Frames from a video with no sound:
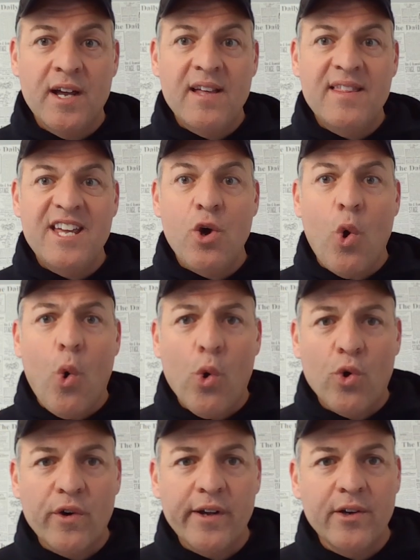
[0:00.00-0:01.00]
The
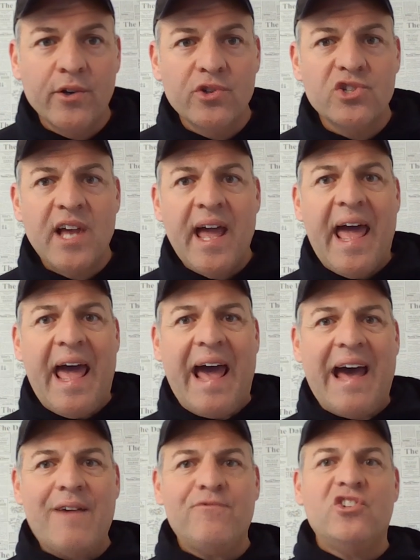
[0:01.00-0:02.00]
Orioles
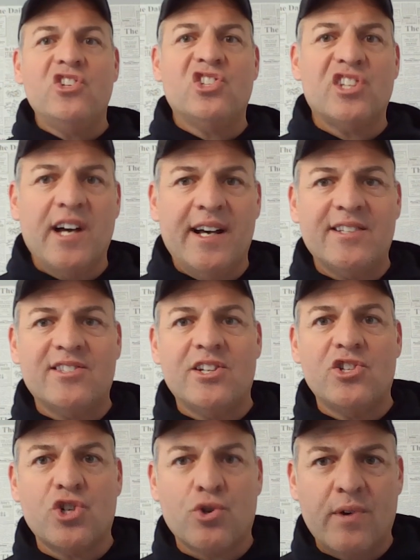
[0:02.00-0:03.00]
have discussed a
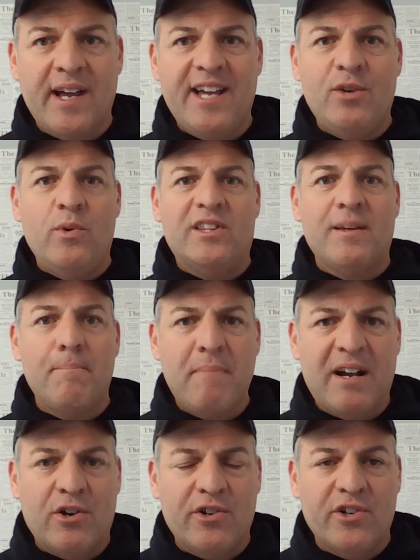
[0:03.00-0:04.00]
trade with the
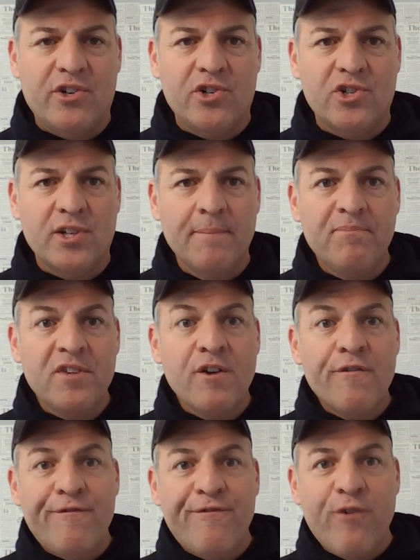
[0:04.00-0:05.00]
Mariners
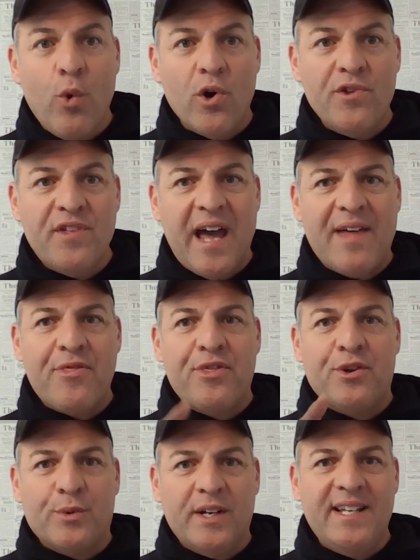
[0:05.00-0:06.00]
for that
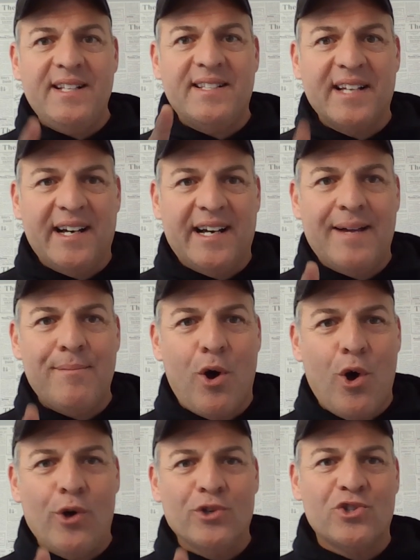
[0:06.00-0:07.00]
three-time
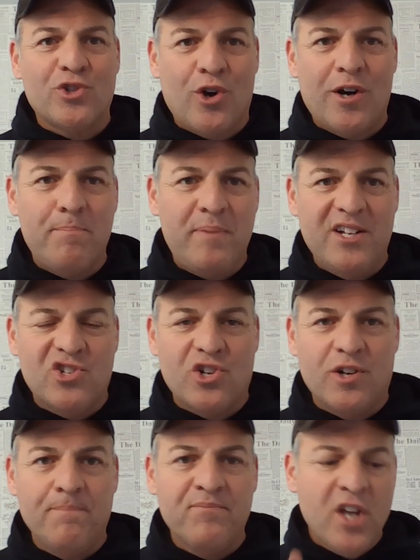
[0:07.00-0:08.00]
All-Star
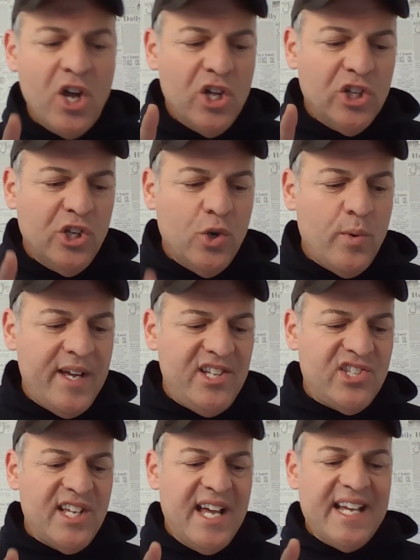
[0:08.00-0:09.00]
pitcher,
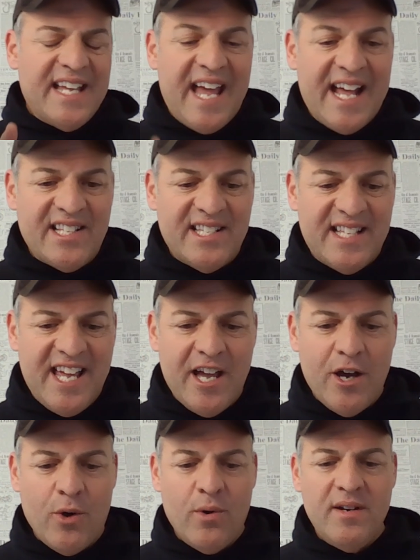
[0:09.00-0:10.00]
Luis
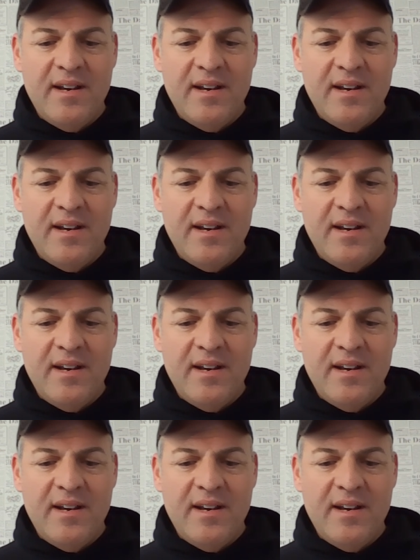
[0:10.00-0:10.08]
Castillo.